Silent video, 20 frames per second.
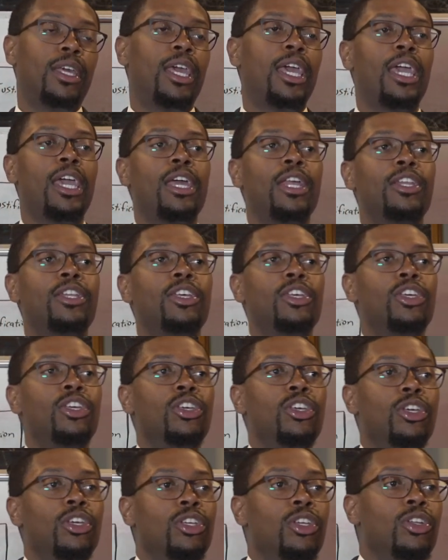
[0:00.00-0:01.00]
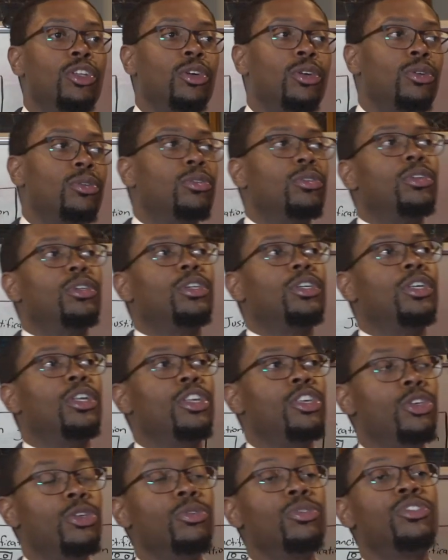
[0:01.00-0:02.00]
and, you know,
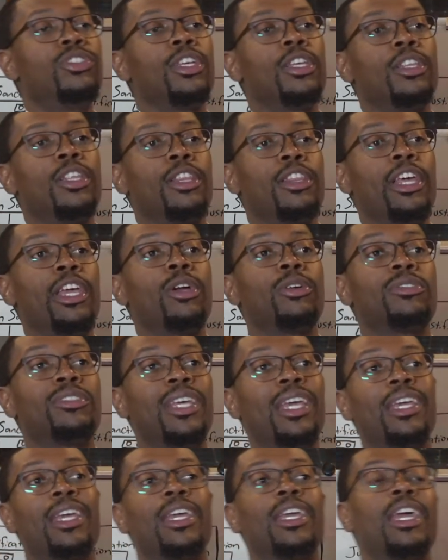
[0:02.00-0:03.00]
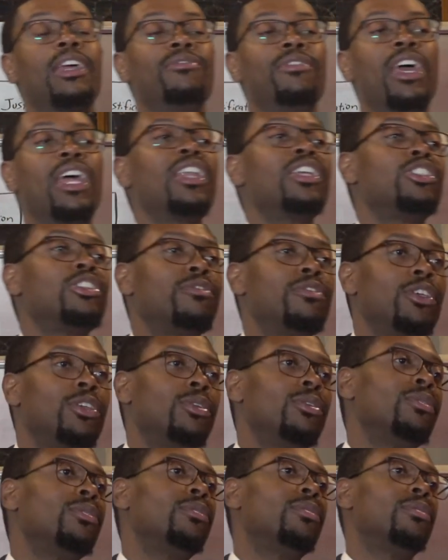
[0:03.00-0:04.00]
you see that they are taking advantage of
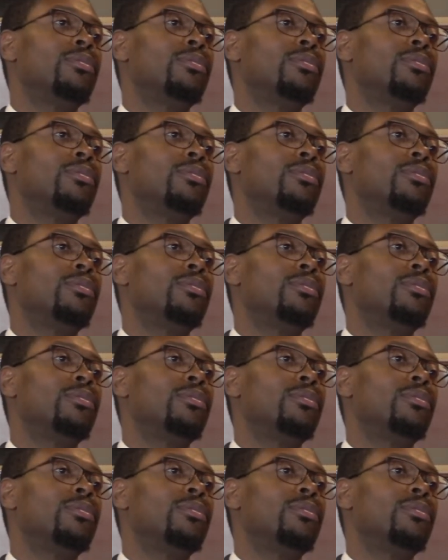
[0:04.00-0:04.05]
you